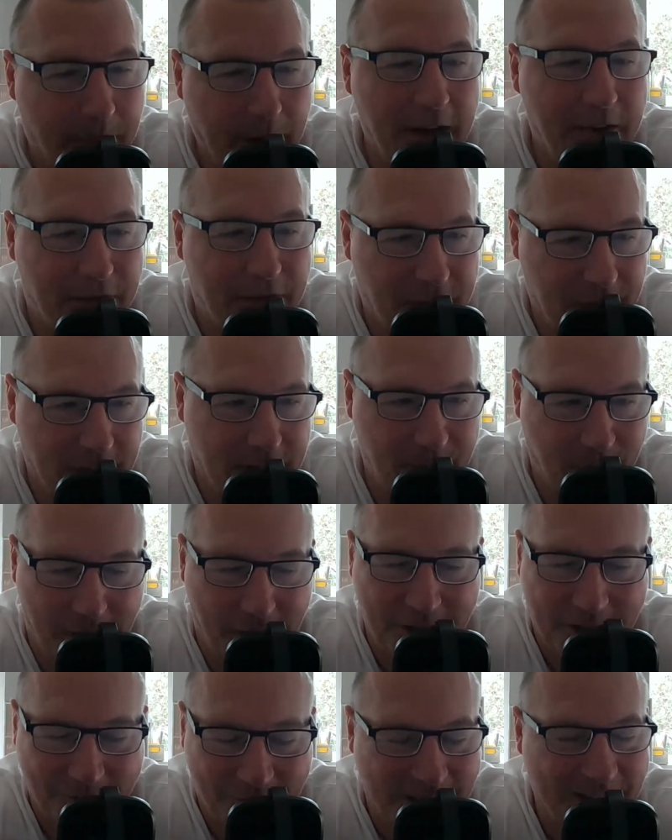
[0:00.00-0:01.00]
paid for this, by
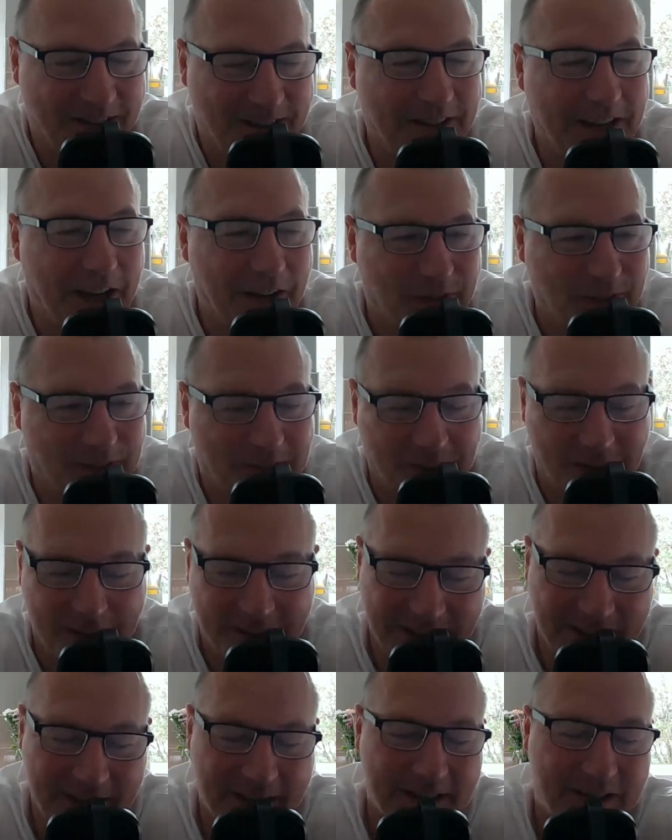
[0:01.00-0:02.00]
the way, to
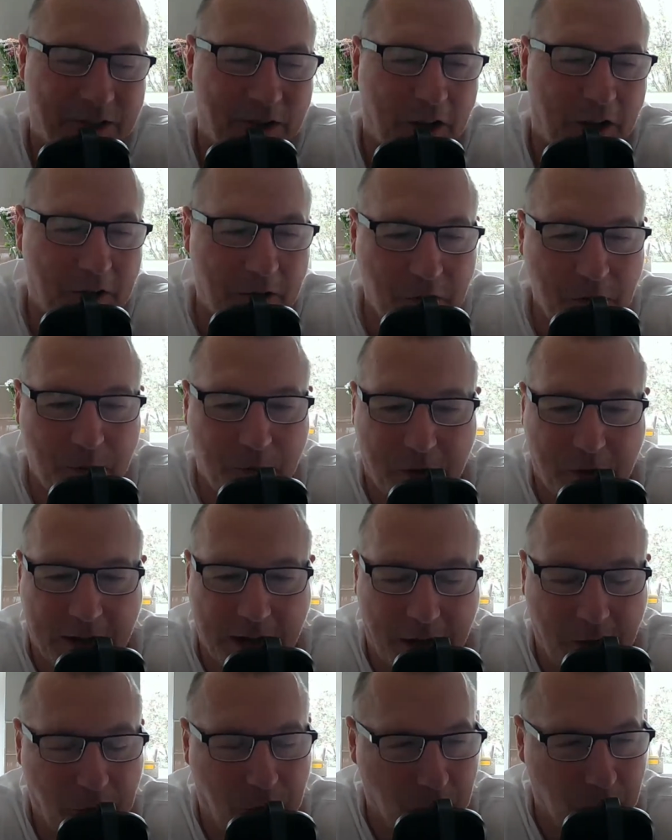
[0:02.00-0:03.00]
advertise it. He's got a new book
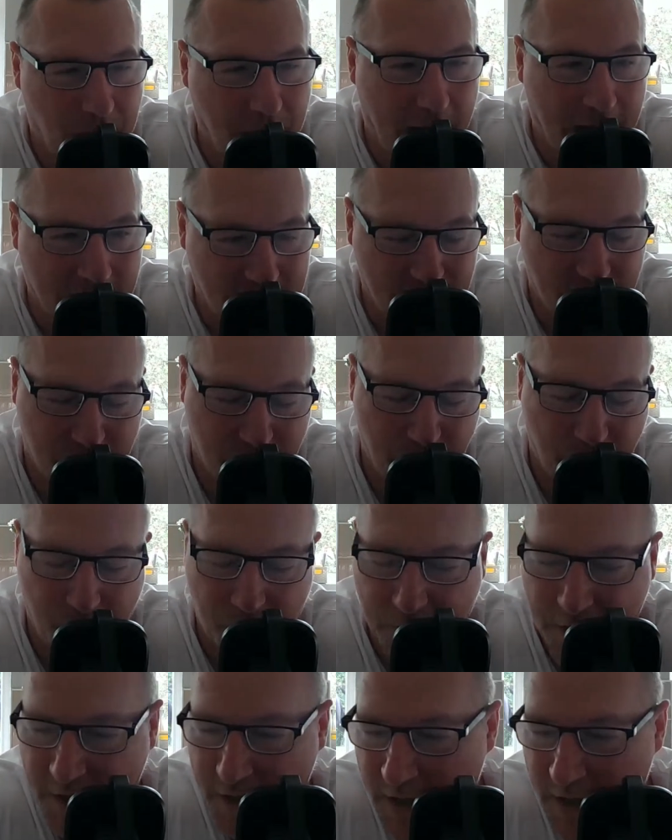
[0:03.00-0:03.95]
out called Angeable.